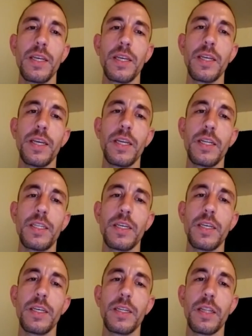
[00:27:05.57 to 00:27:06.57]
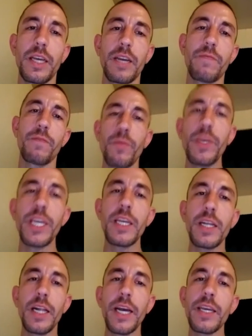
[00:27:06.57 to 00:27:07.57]
And like for me,
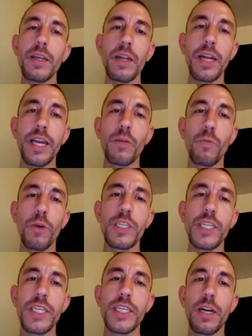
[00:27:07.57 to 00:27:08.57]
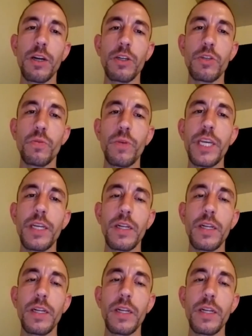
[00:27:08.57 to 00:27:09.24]
I can work 60 hours a week.